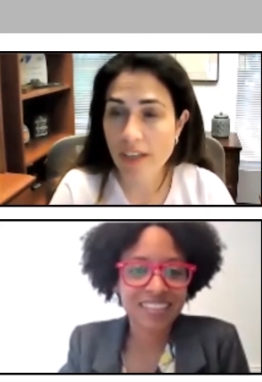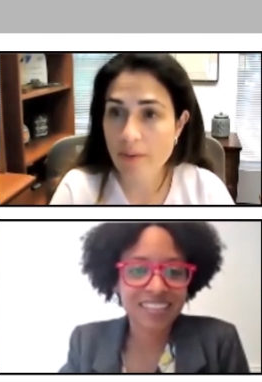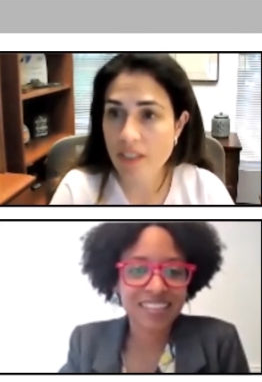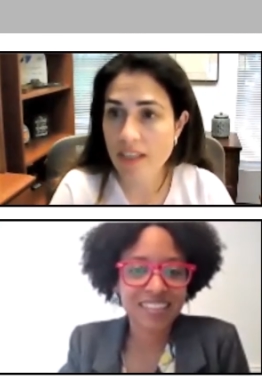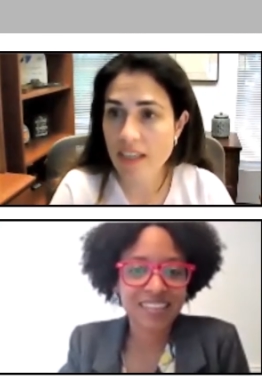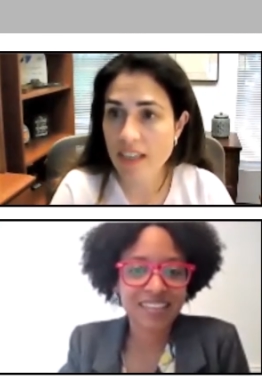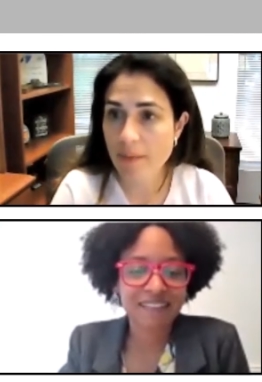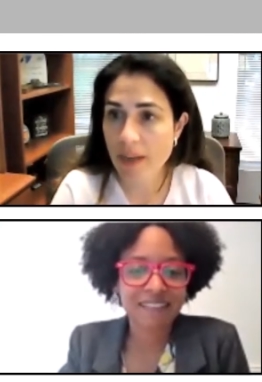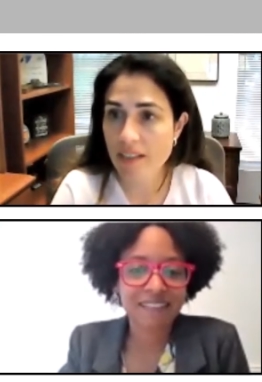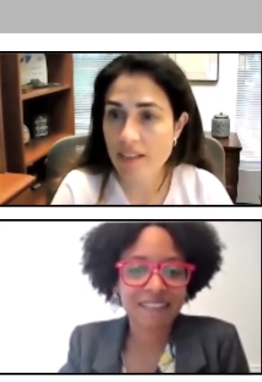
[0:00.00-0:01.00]
Speaker 1: I was thinking
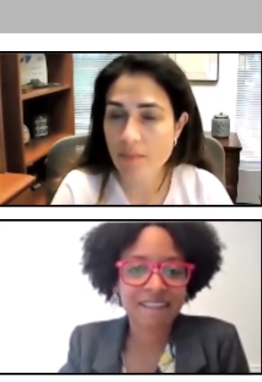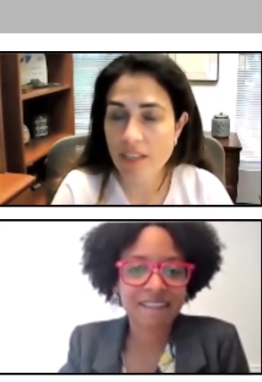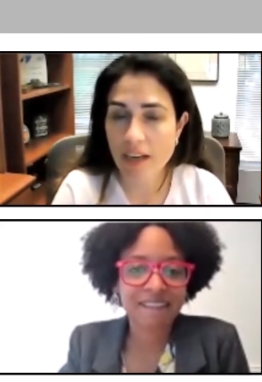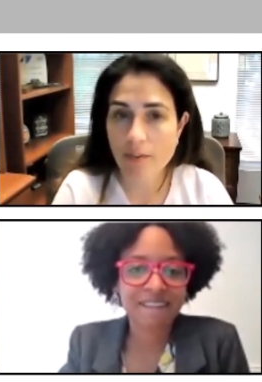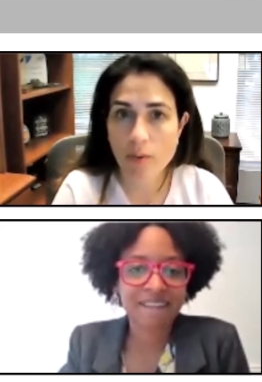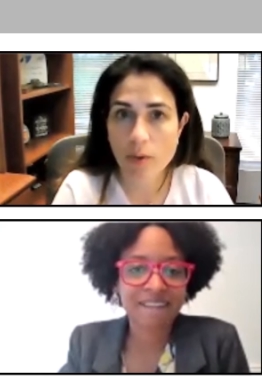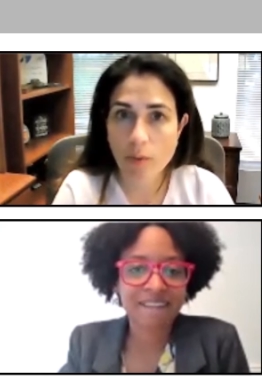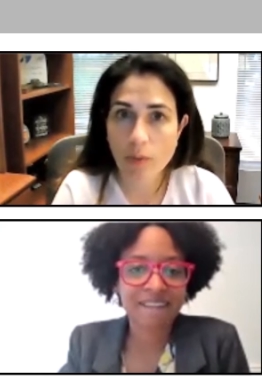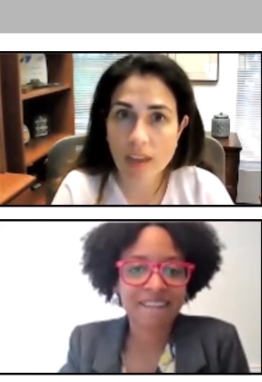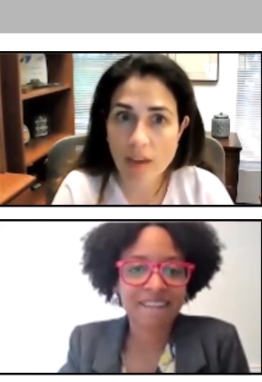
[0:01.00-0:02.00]
about sometimes when you
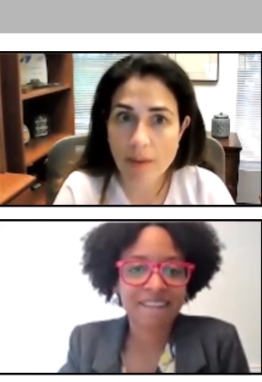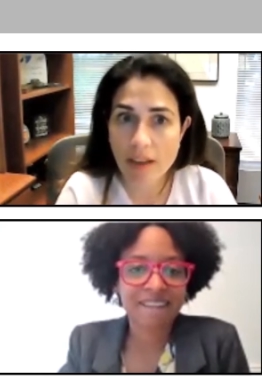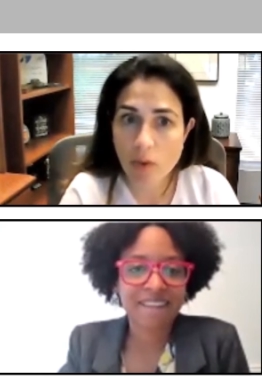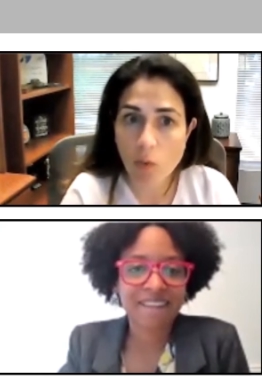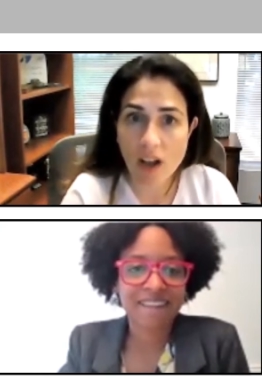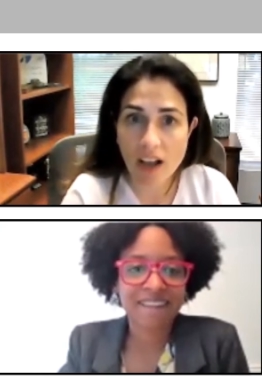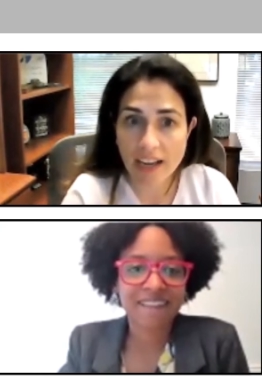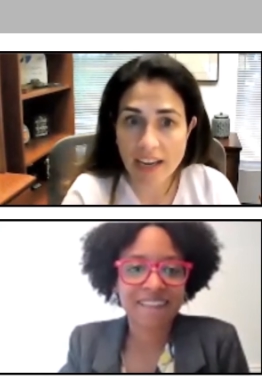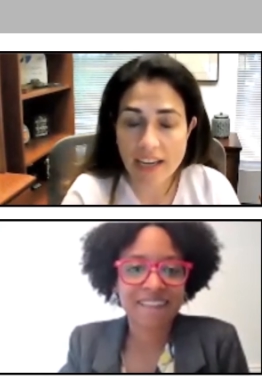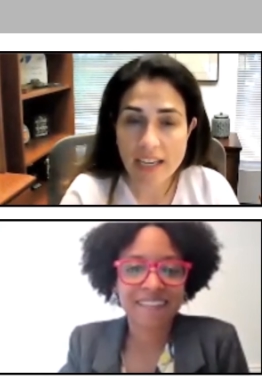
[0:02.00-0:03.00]
were thinking about the
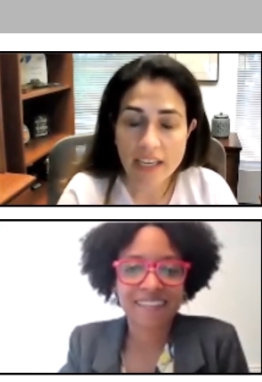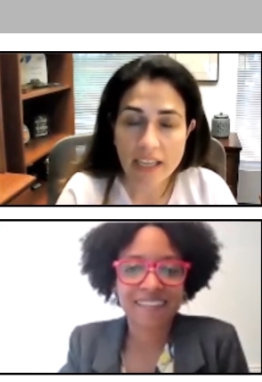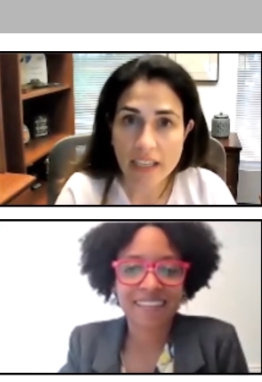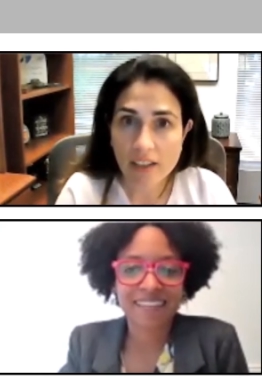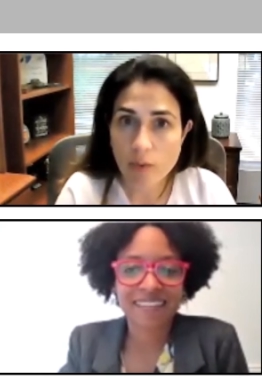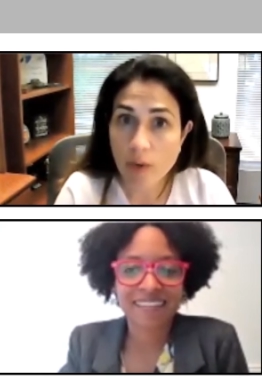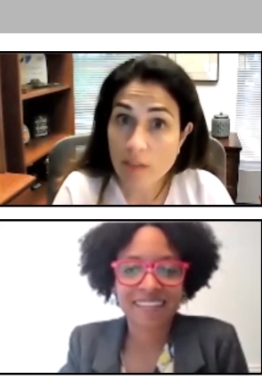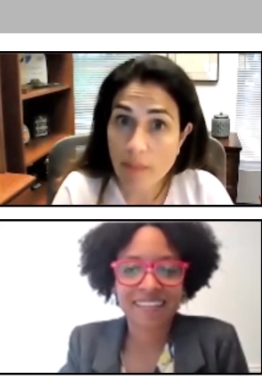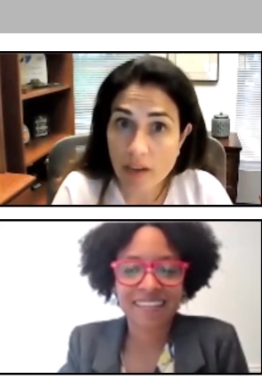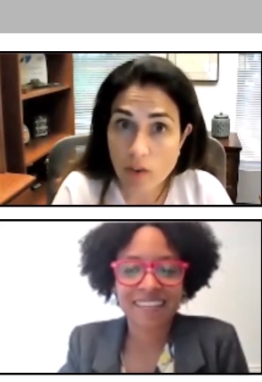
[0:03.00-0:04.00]
why in
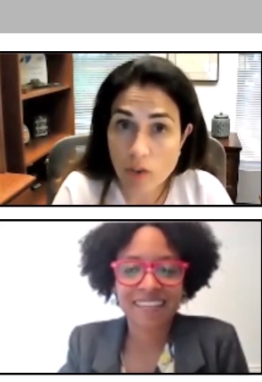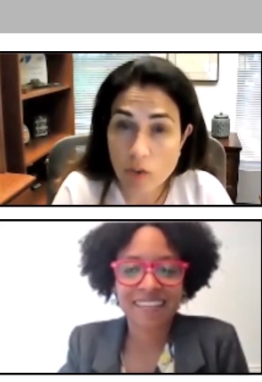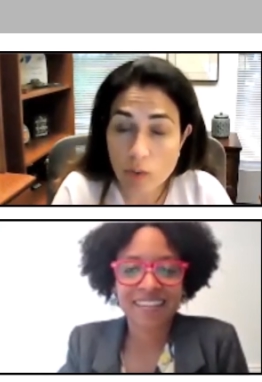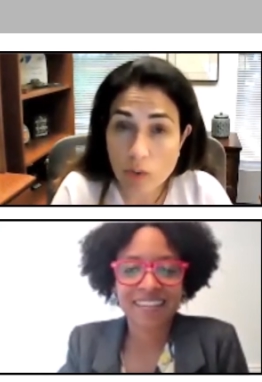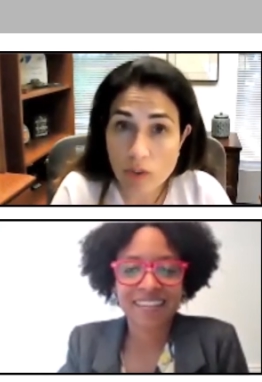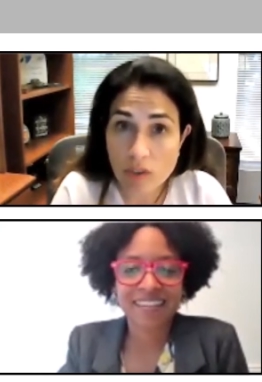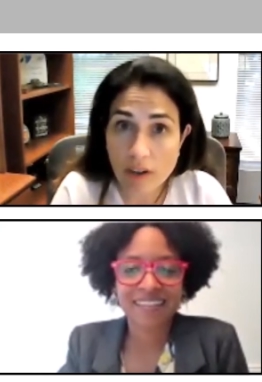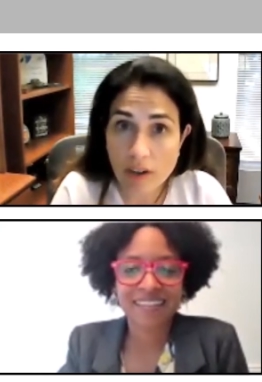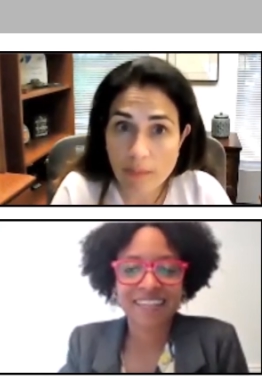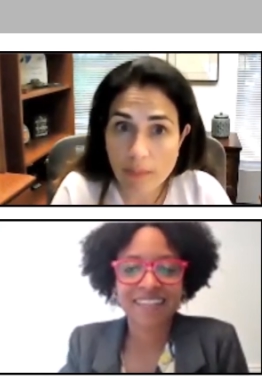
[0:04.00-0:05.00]
US medical schools,
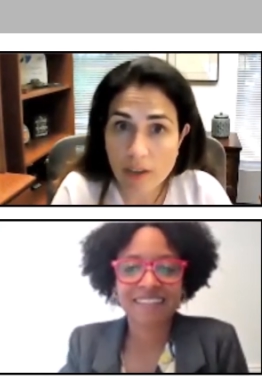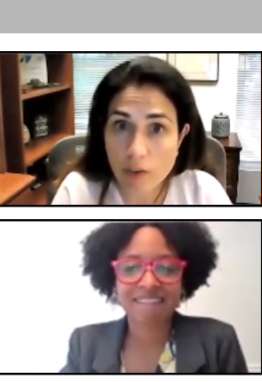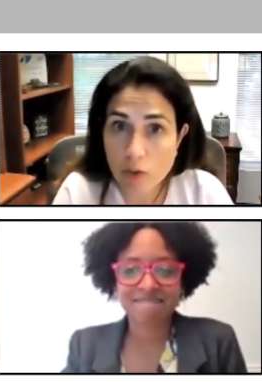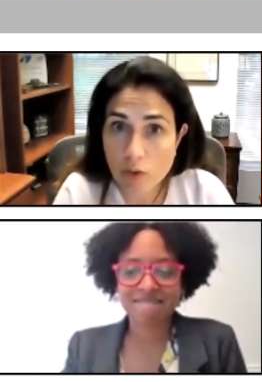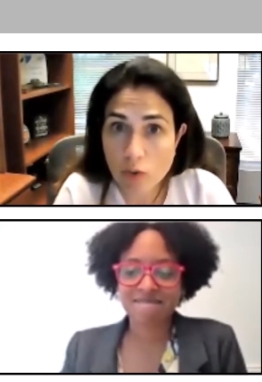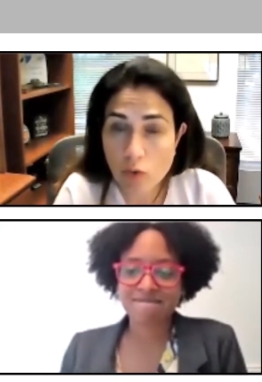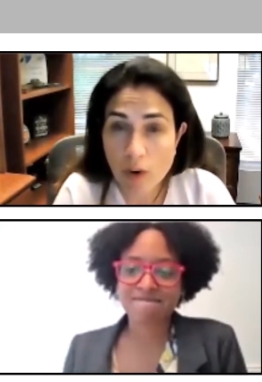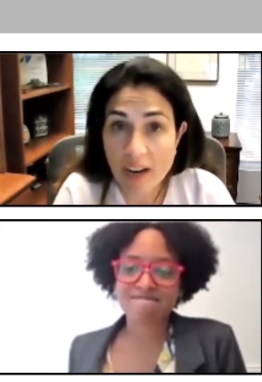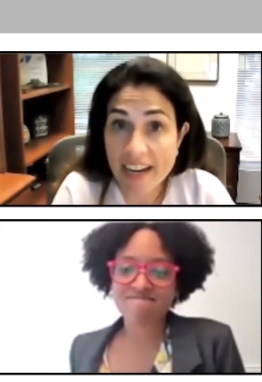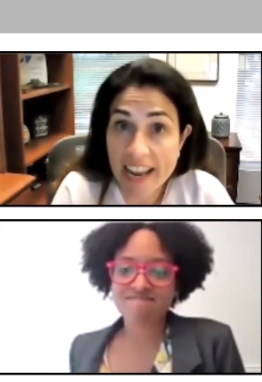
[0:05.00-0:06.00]
our medical students
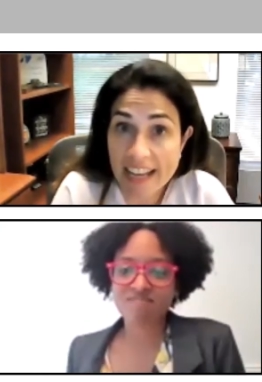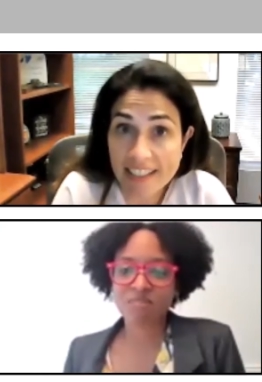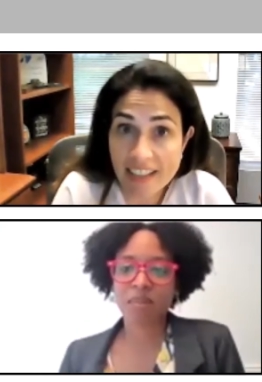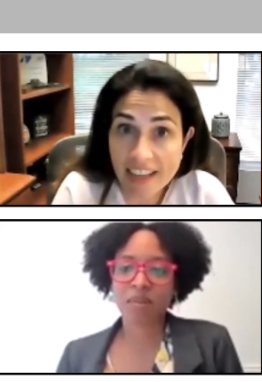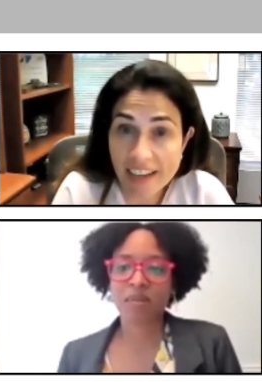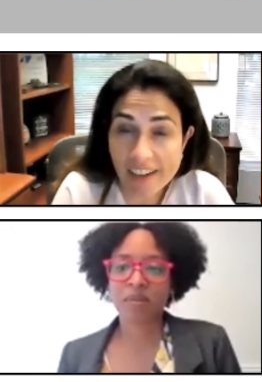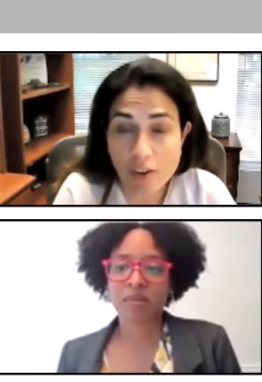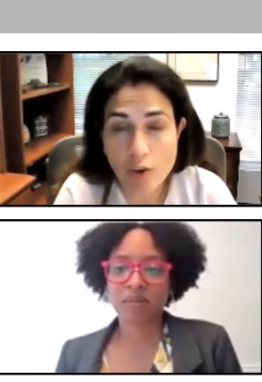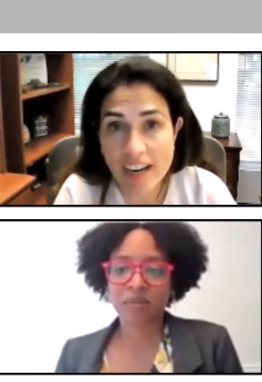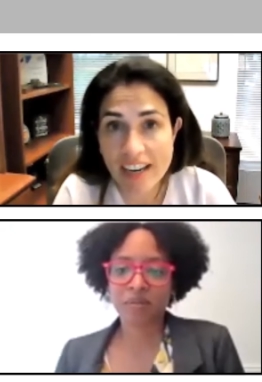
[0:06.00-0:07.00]
write an essay
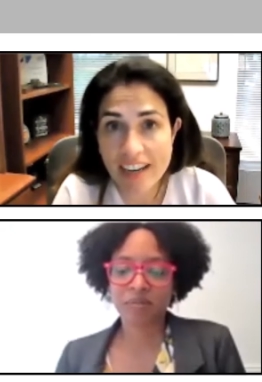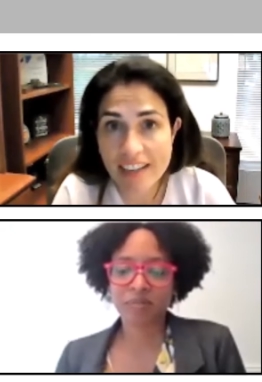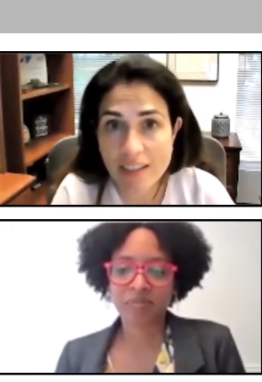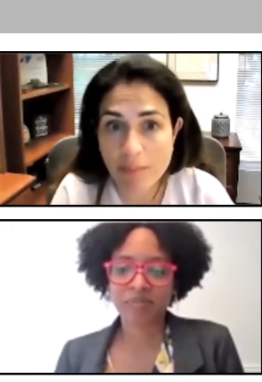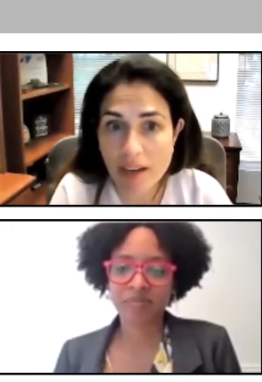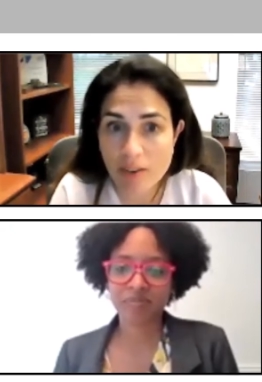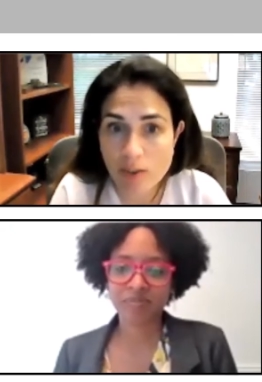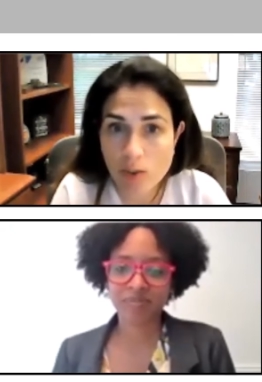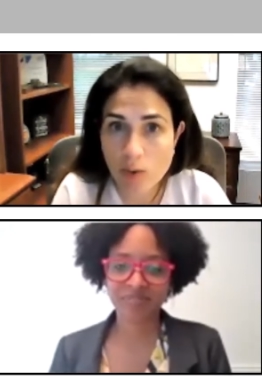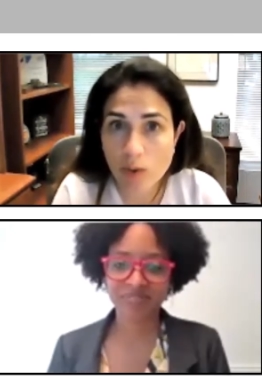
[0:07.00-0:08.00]
to try and get into
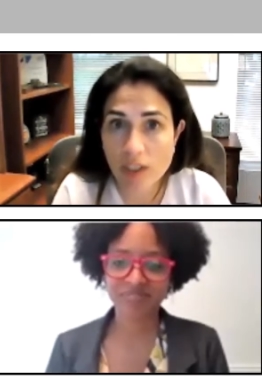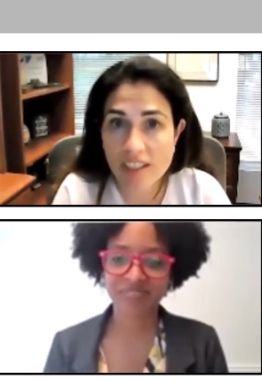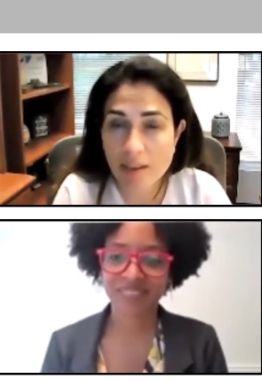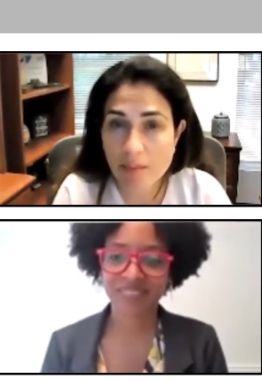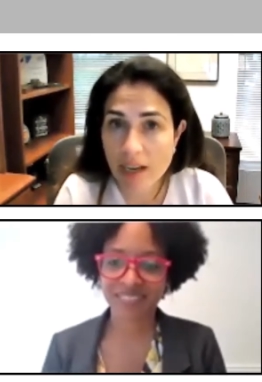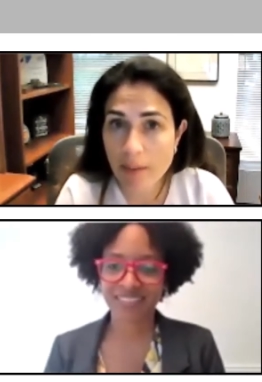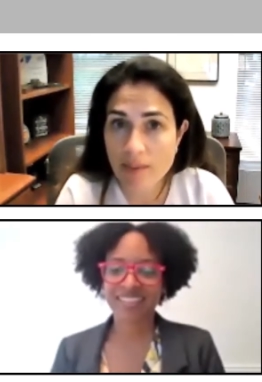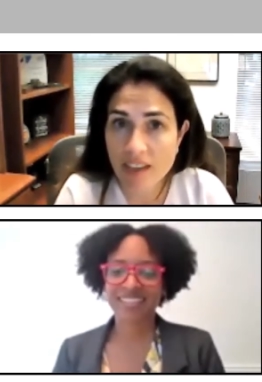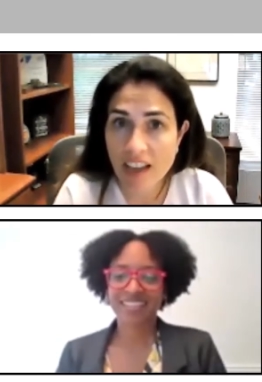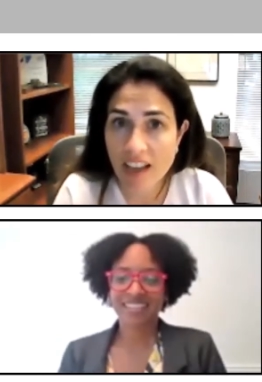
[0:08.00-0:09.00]
medical school. And sometimes